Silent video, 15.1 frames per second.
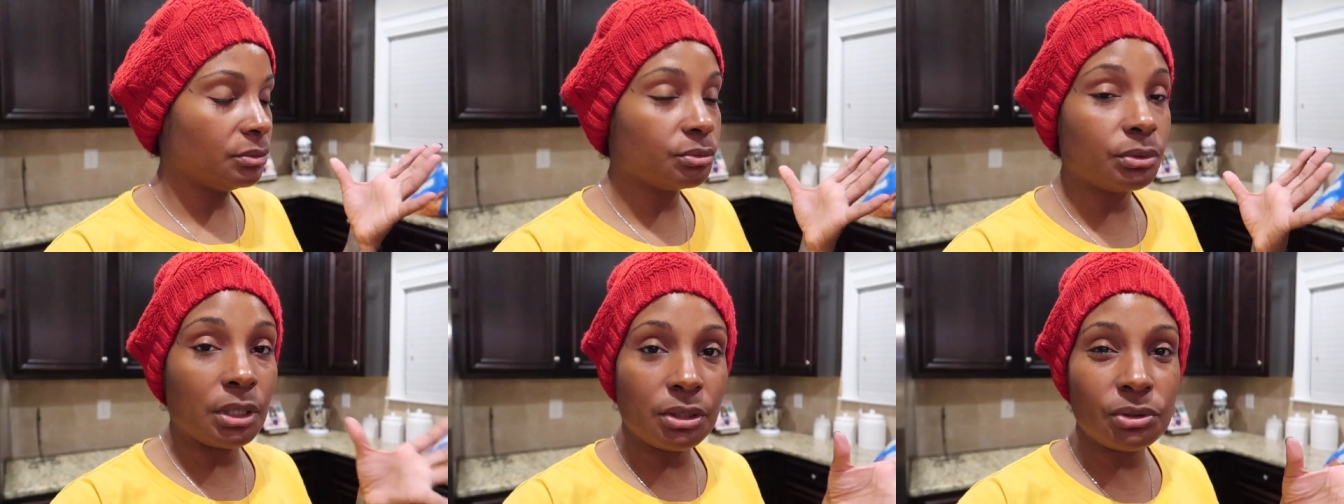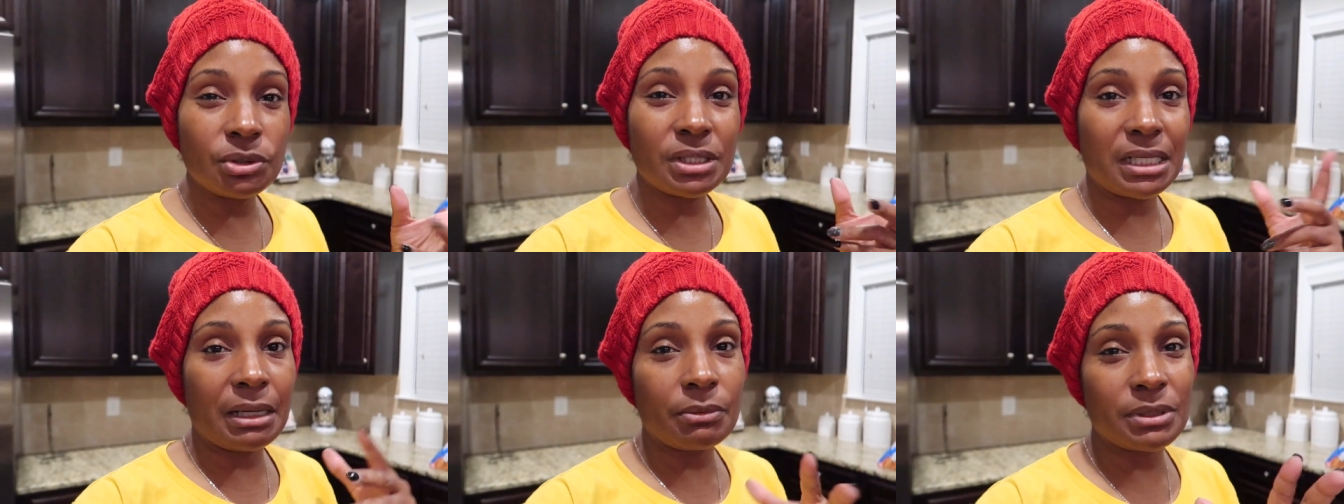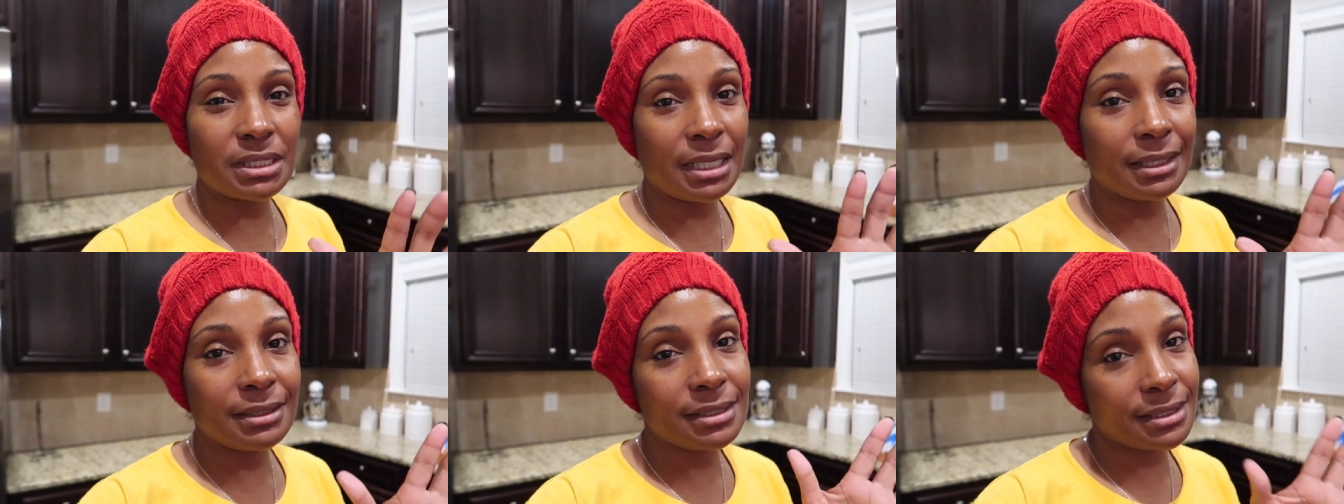rose and I was
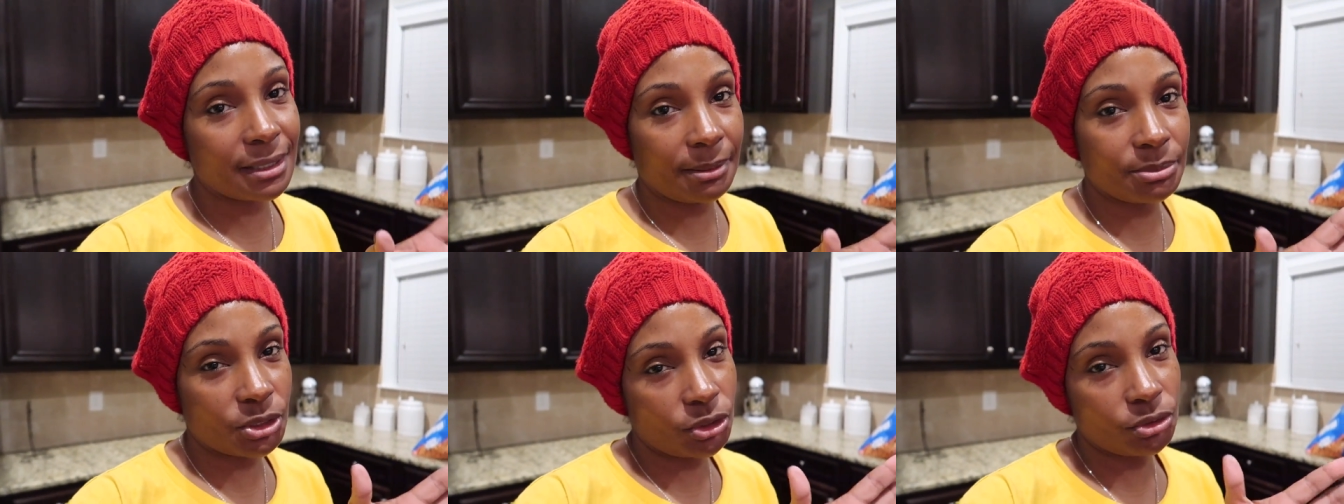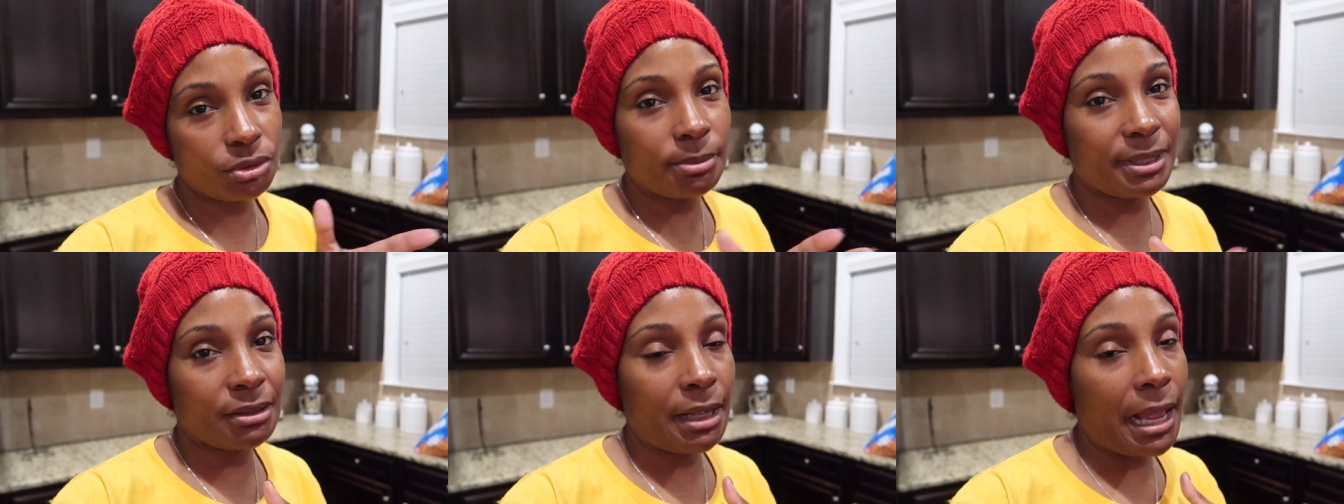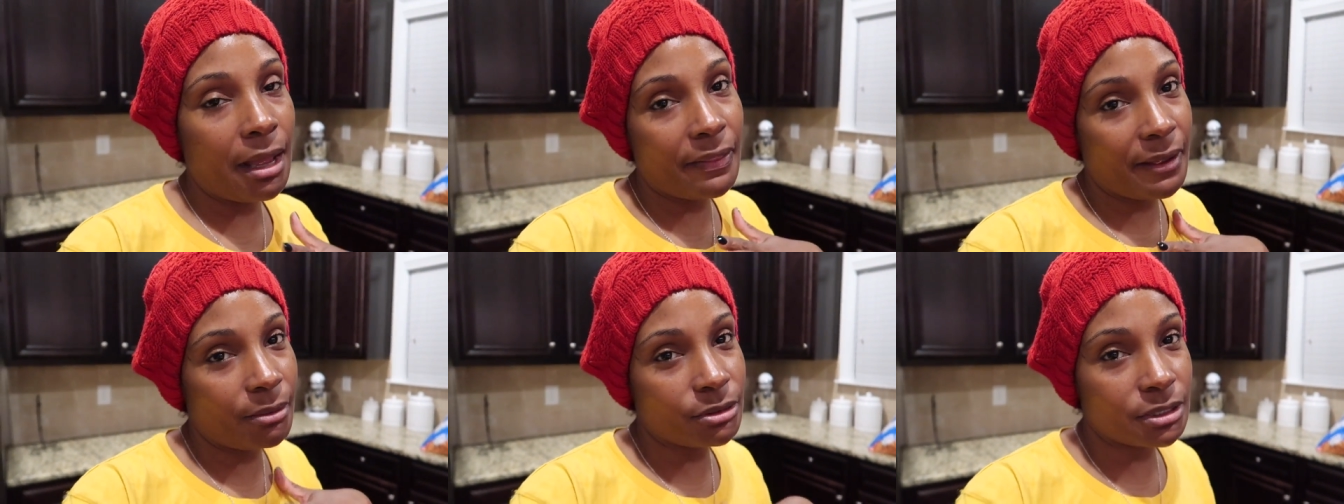kind of skeptical about how
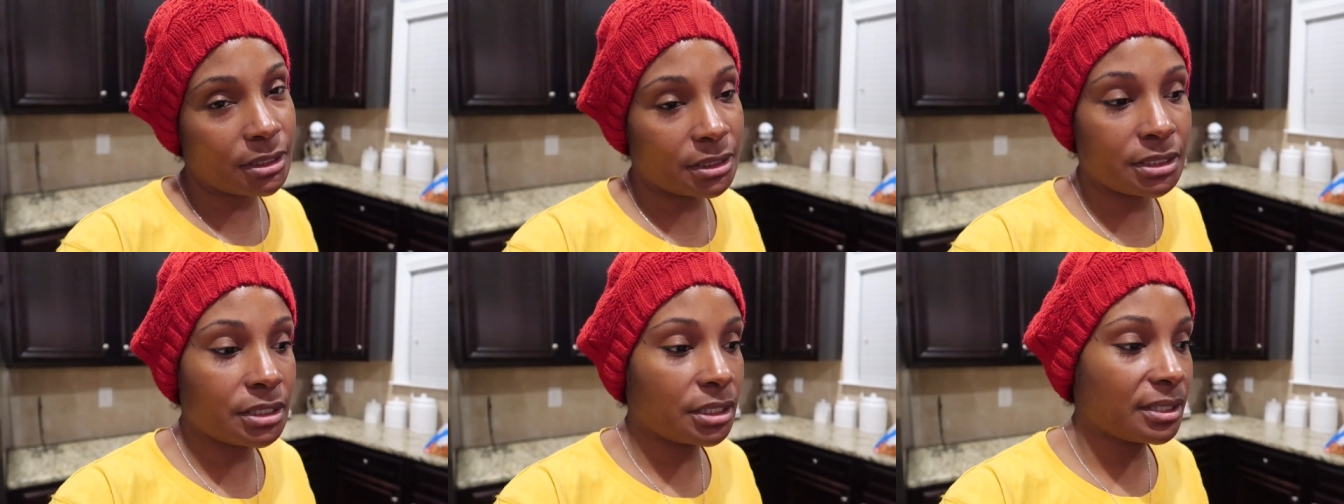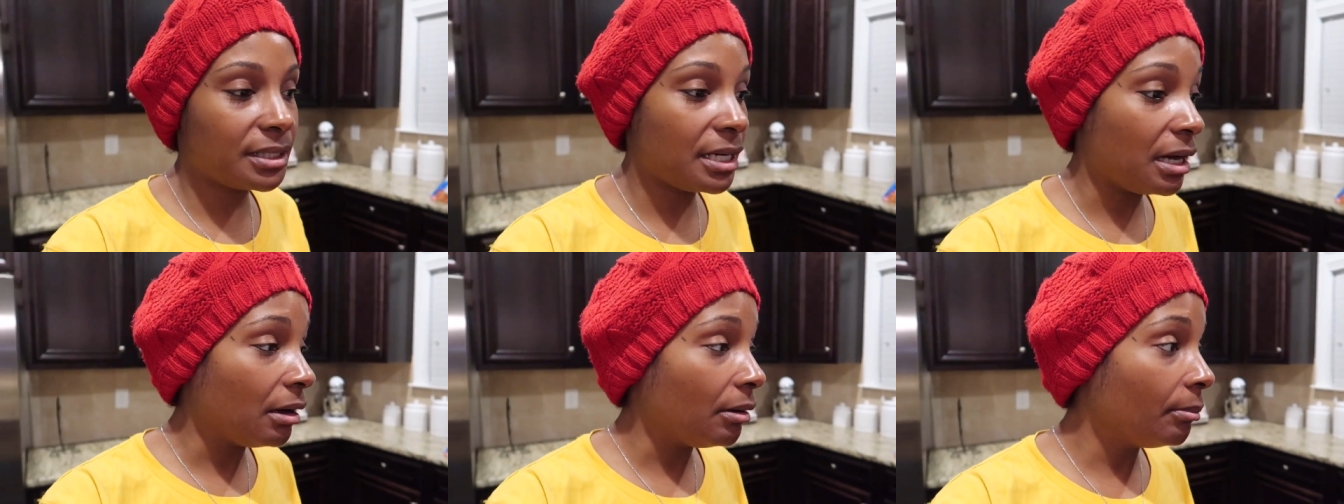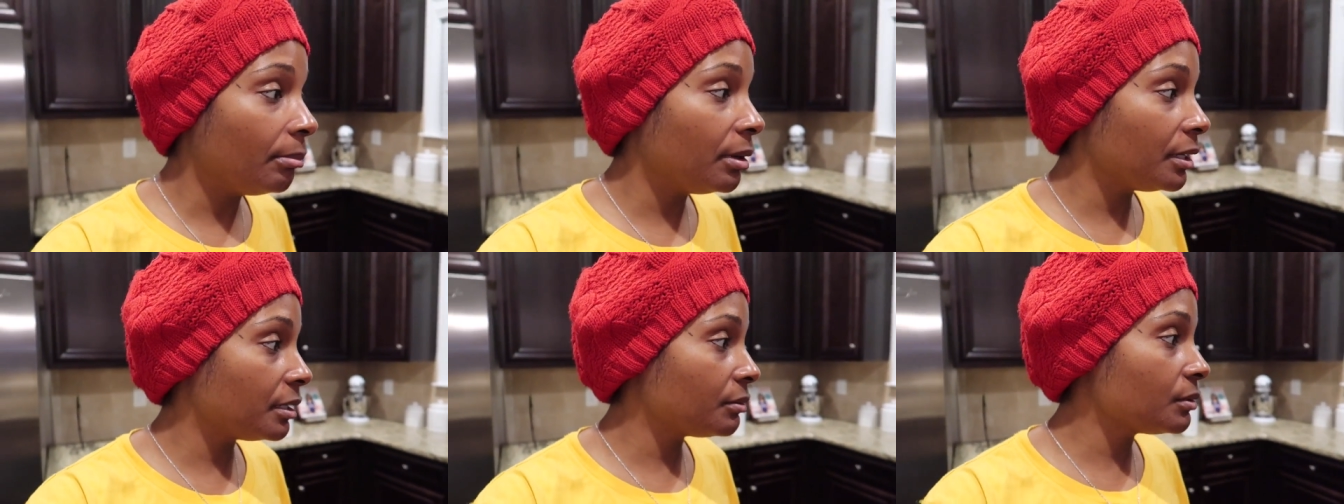that was gonna turn out,
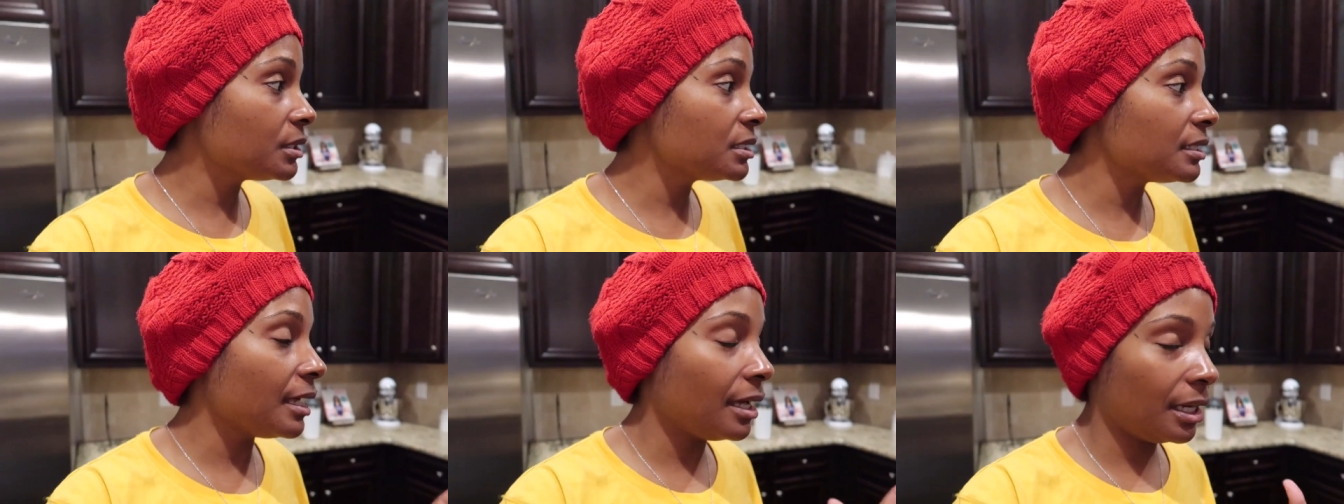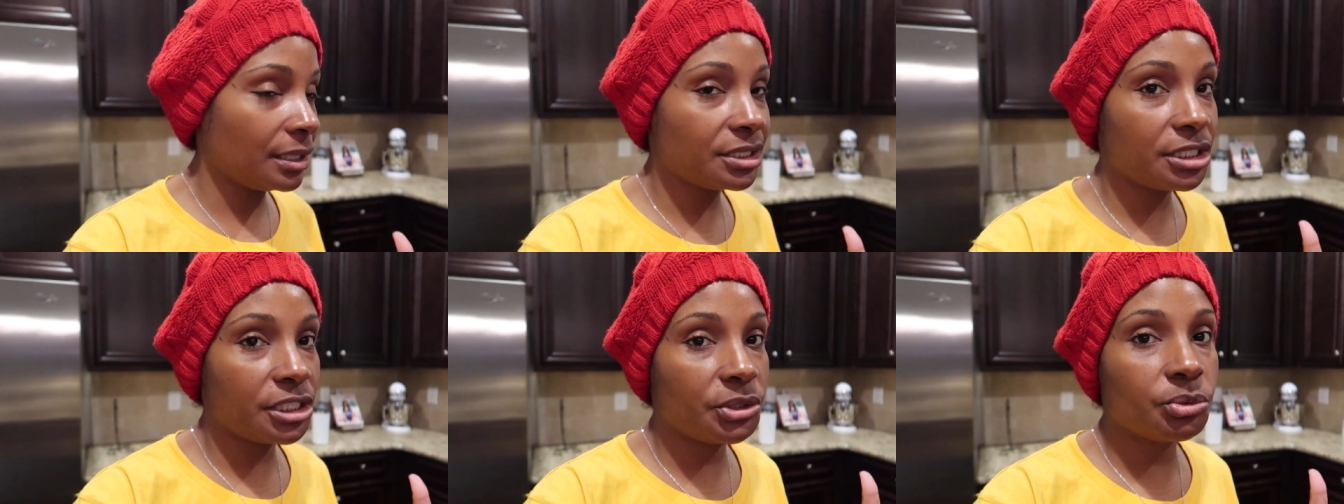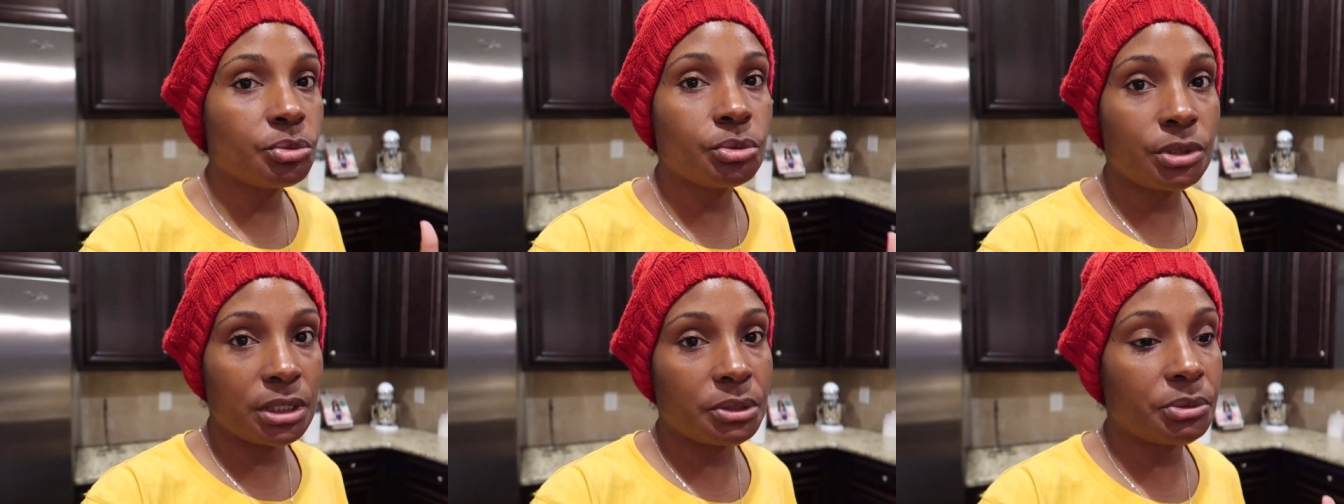but it was actually
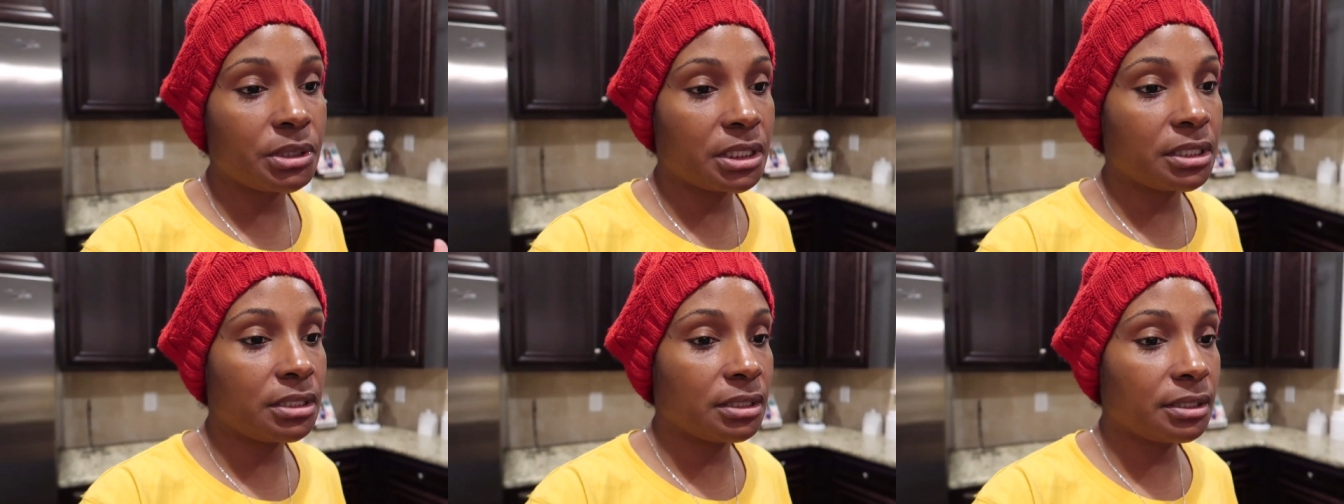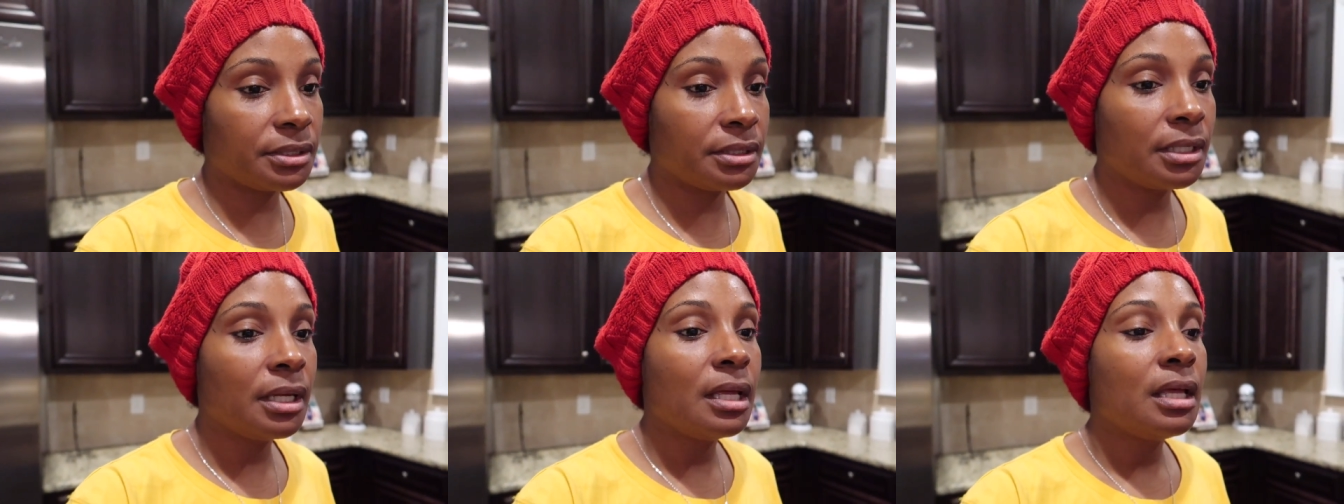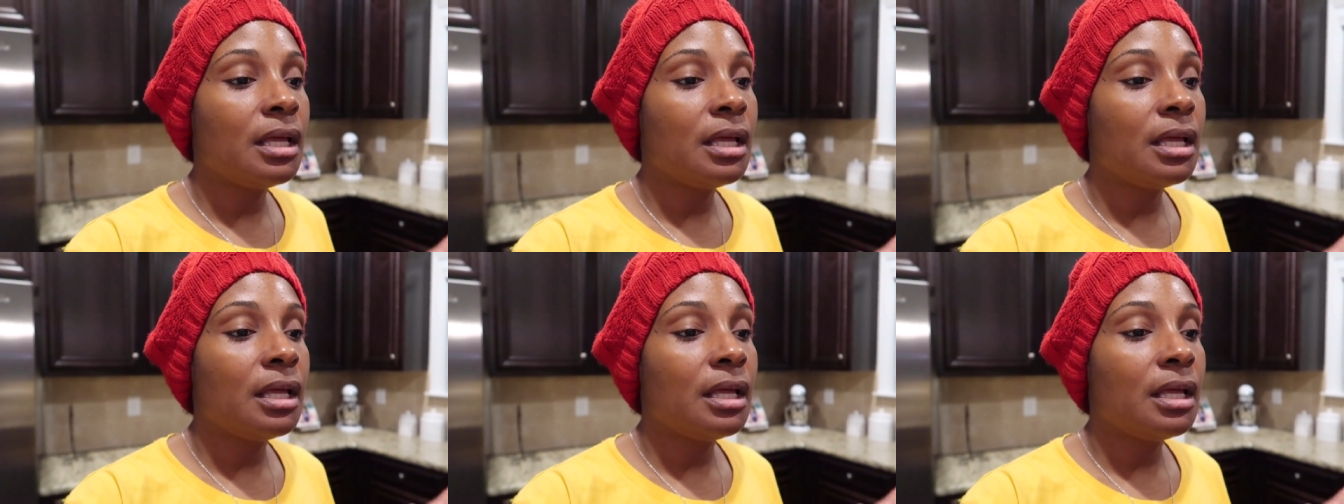really, really good.